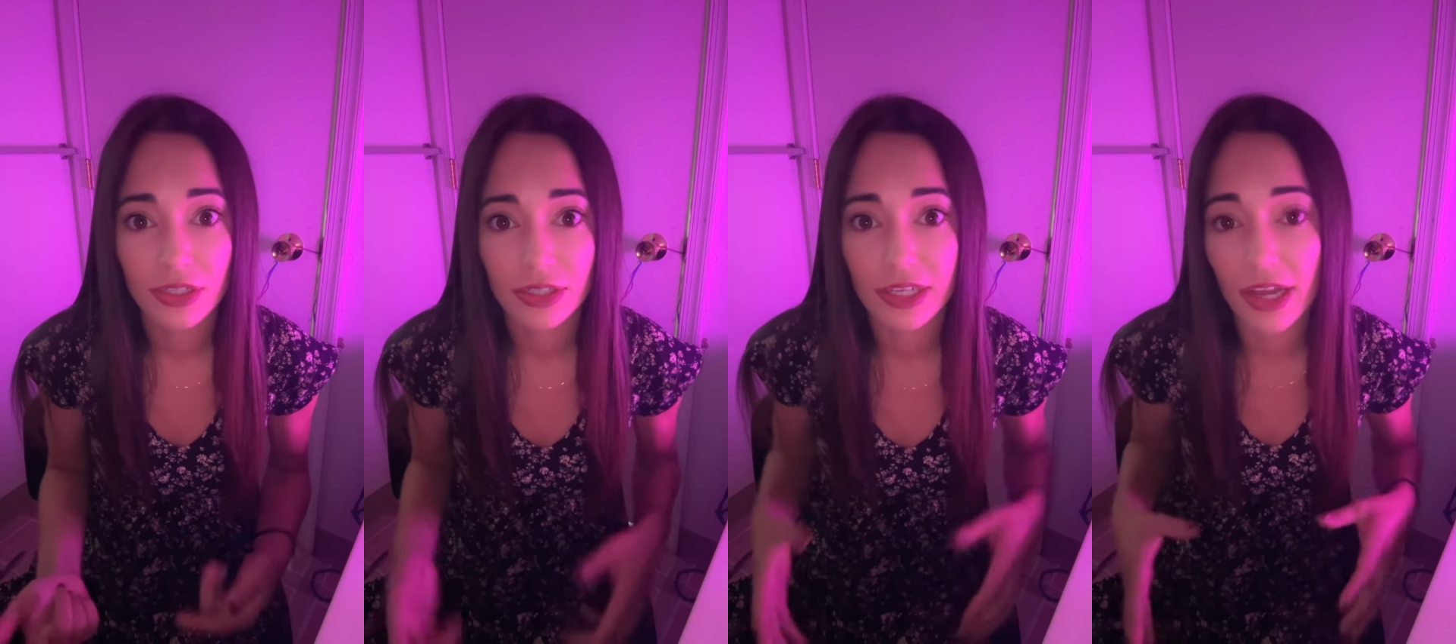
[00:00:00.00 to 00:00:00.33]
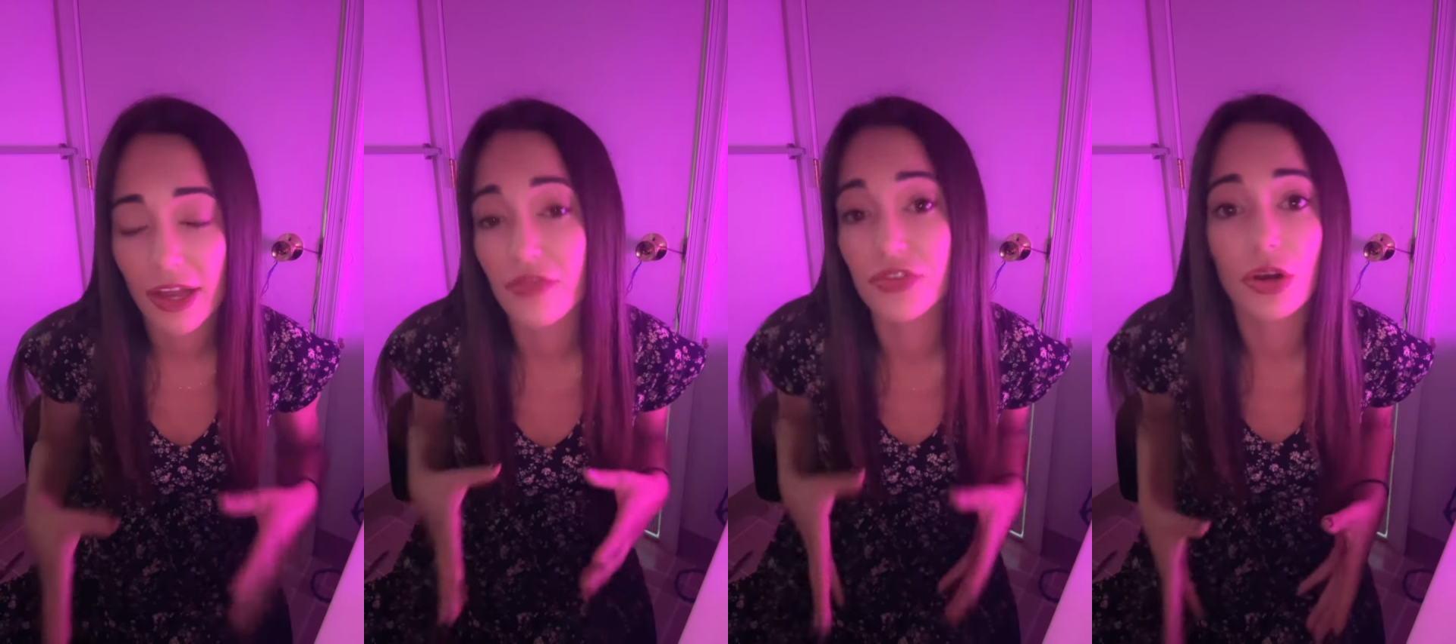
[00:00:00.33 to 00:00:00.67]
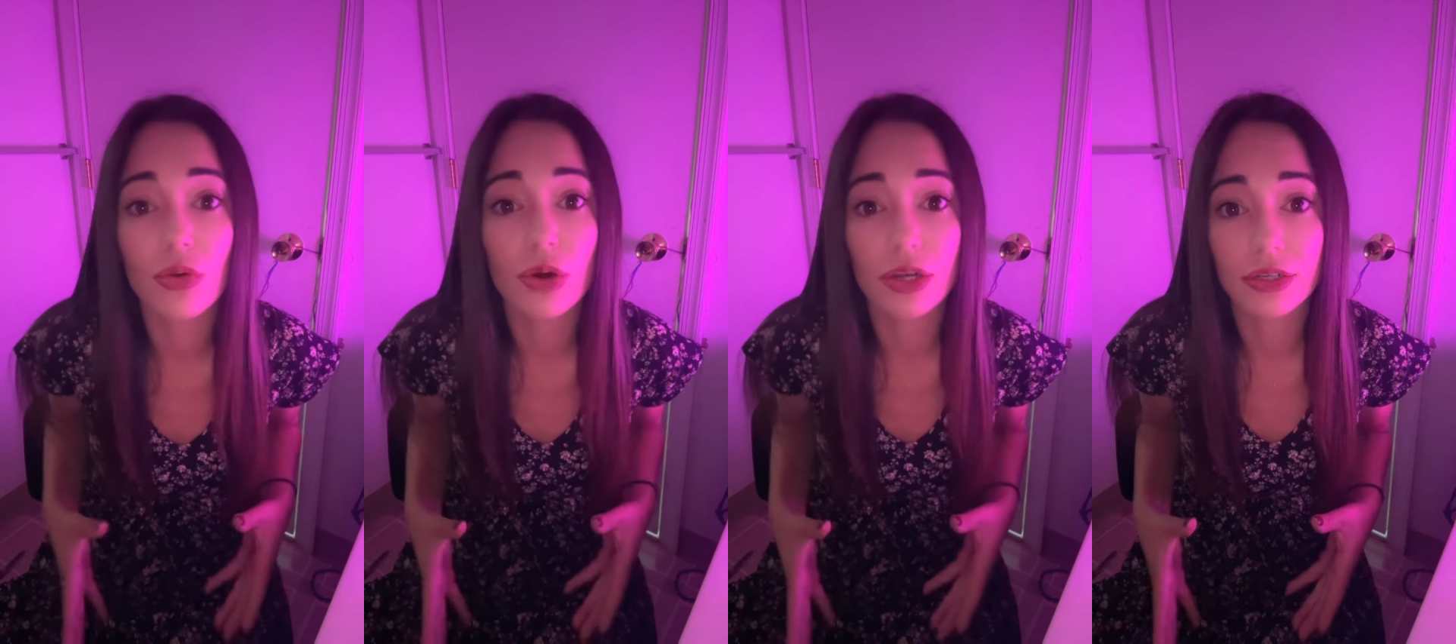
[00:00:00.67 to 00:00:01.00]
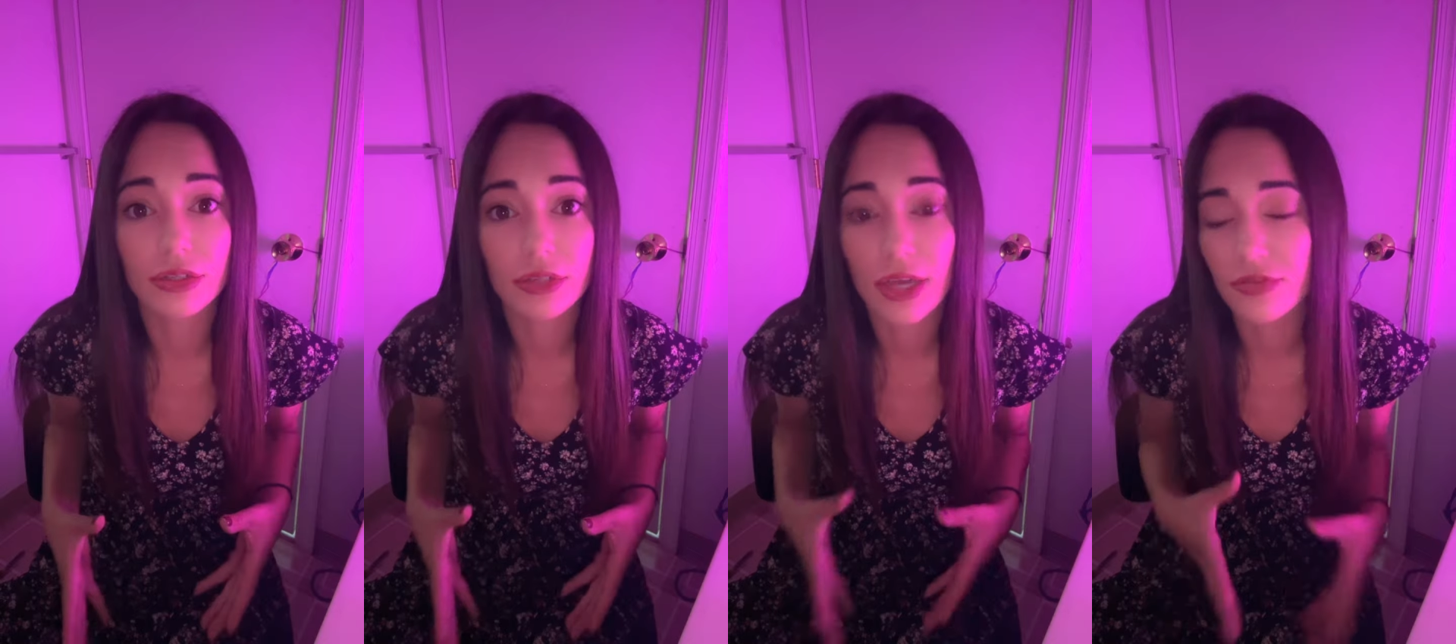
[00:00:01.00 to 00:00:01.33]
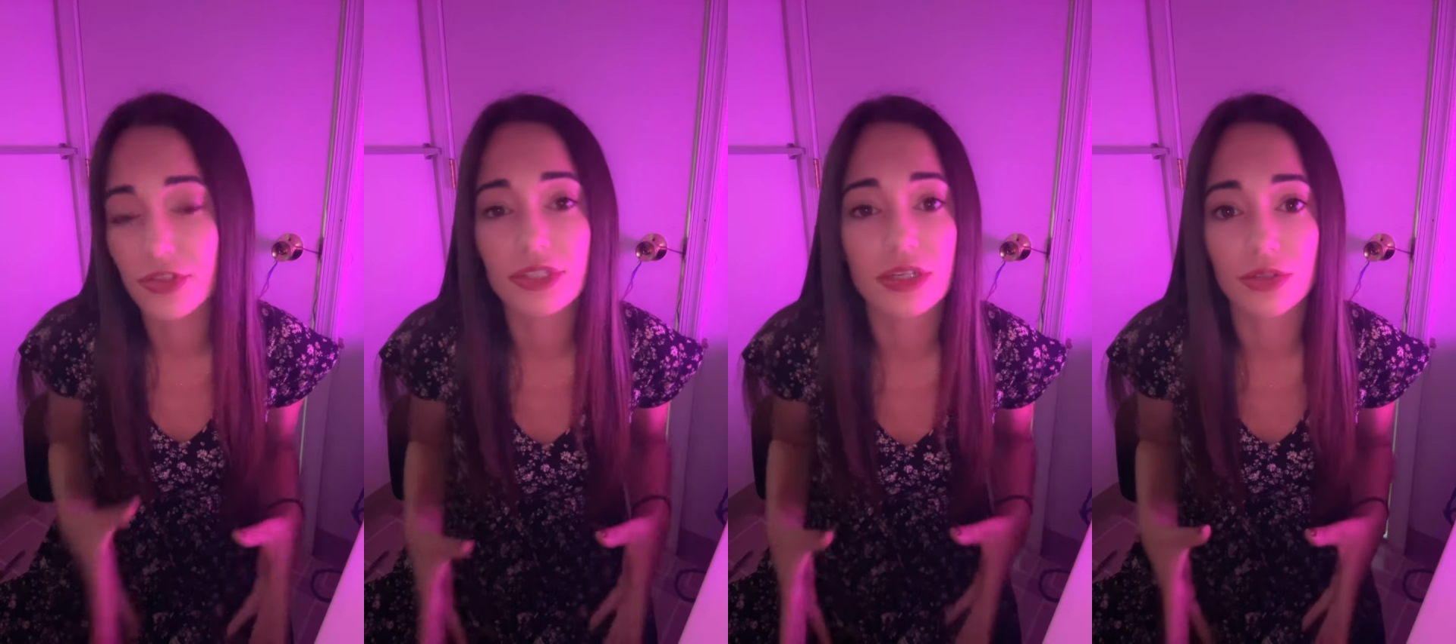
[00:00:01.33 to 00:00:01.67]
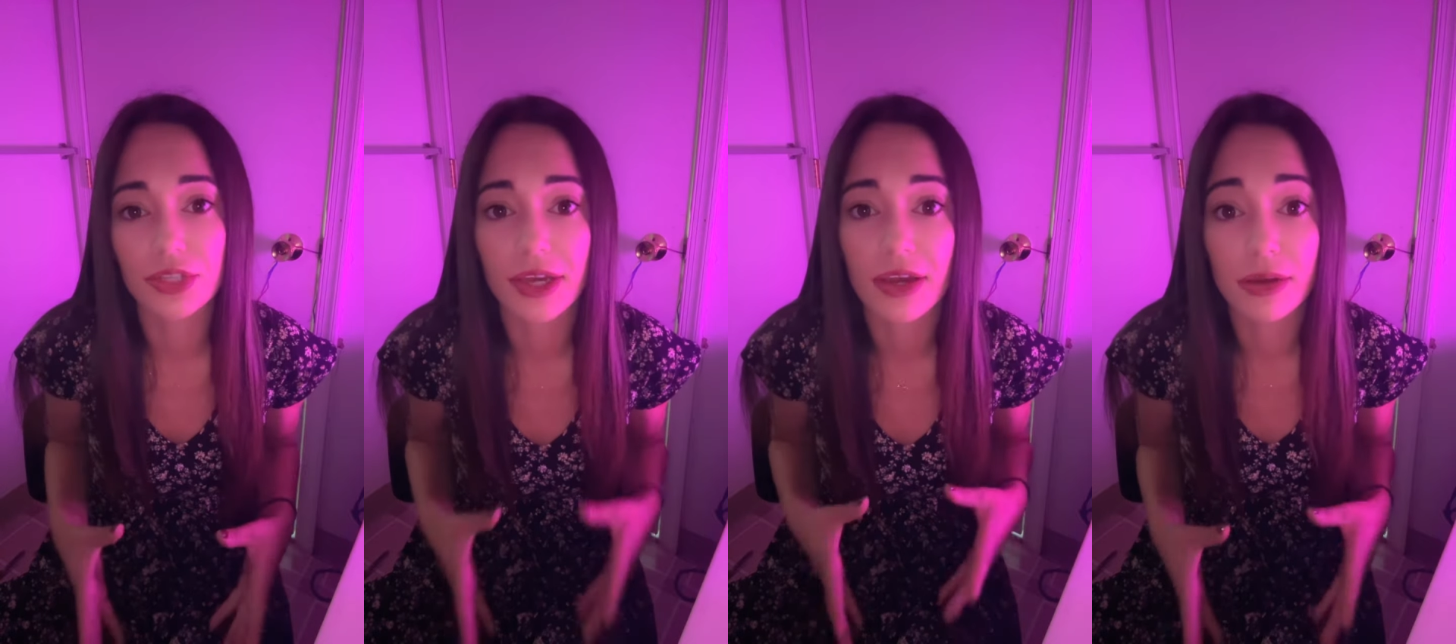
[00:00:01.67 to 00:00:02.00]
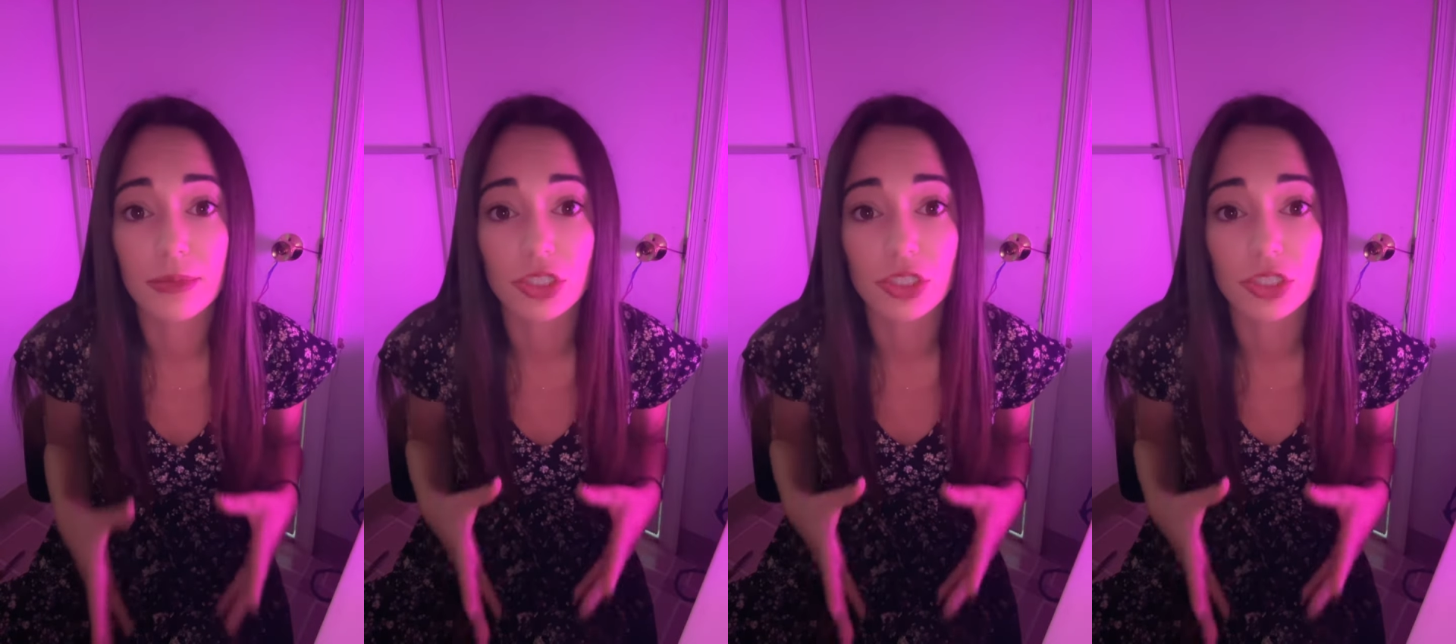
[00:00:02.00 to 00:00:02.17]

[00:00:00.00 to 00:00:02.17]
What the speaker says: Like, I have no one. Every single day I am